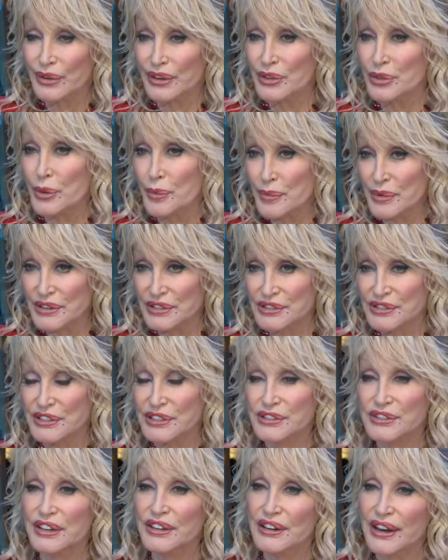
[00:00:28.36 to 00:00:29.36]
in the
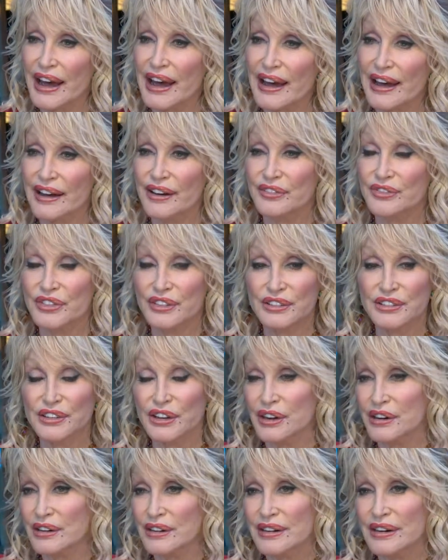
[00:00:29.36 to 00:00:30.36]
business and to have the
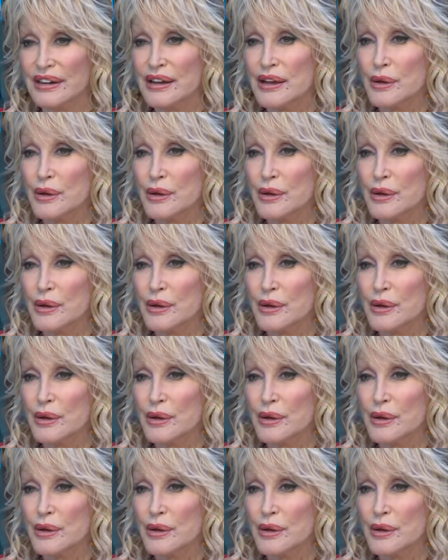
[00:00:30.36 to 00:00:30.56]
young